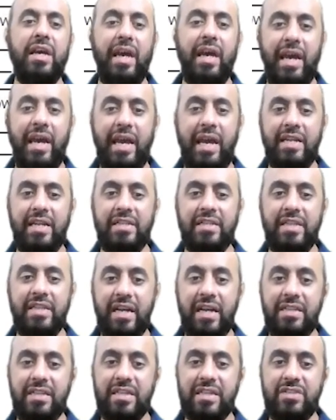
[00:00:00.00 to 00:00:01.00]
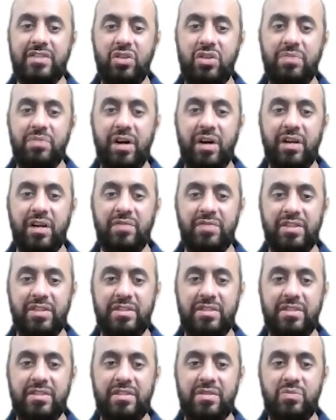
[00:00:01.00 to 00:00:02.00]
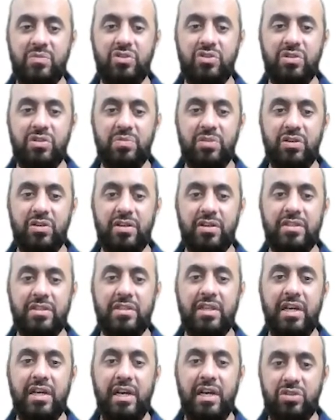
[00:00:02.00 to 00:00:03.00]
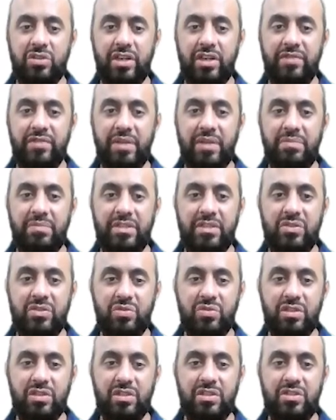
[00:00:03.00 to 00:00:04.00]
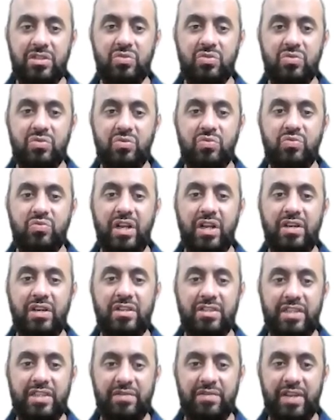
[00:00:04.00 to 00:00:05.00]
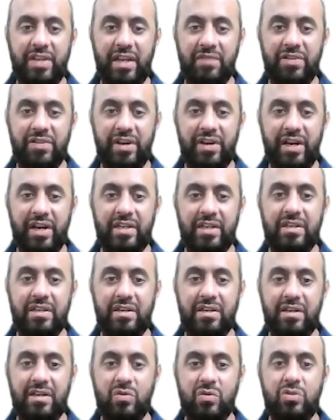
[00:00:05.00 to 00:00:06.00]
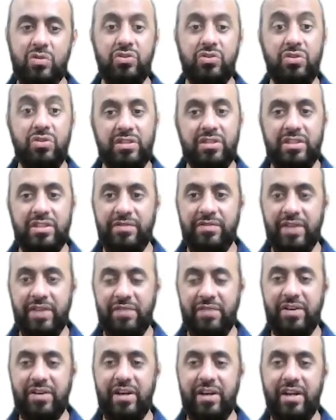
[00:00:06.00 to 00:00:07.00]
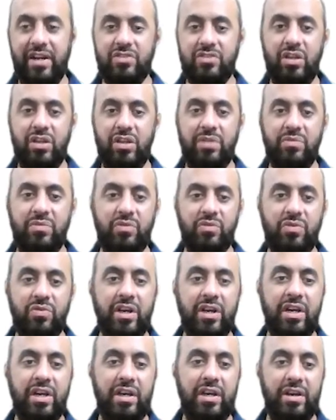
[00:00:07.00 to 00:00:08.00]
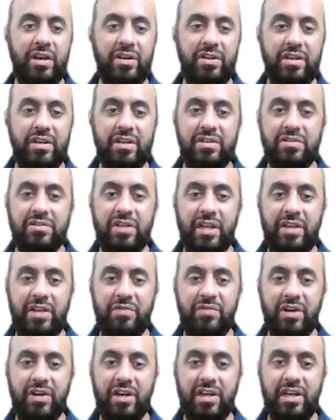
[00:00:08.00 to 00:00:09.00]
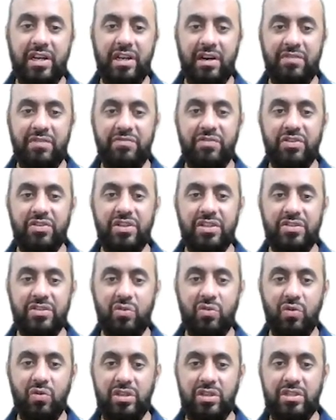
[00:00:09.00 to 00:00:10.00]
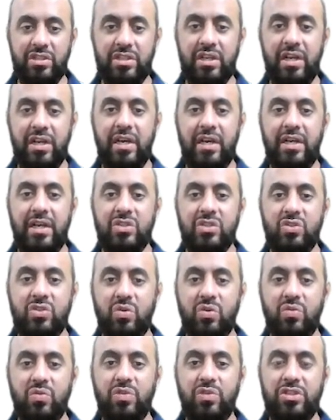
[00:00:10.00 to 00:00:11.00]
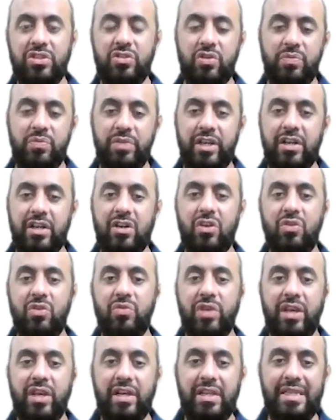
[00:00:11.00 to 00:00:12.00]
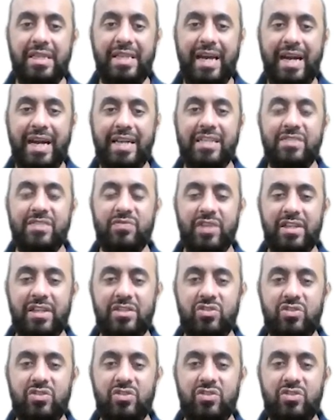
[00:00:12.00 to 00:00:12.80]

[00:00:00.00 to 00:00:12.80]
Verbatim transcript: and that is actually part of this distribution because there will be students who will receive an f grade uh, who should receive an f grade actually who didn't really work enough for this course so we should be including that as well